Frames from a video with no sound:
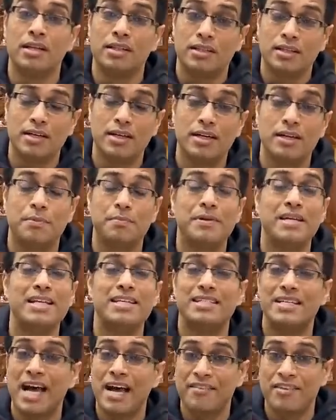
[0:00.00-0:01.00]
Third,
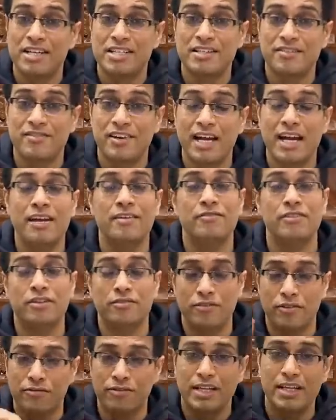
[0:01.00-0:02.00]
please diversify
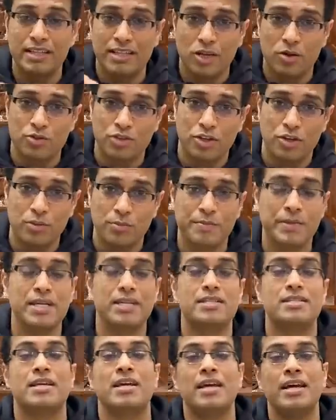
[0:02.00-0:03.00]
with 15,000
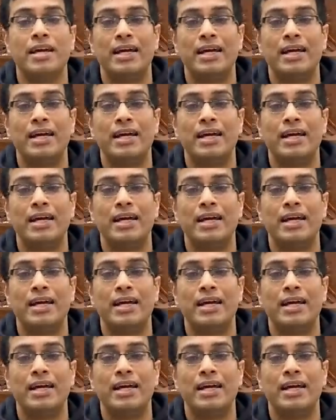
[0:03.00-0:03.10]
rupees.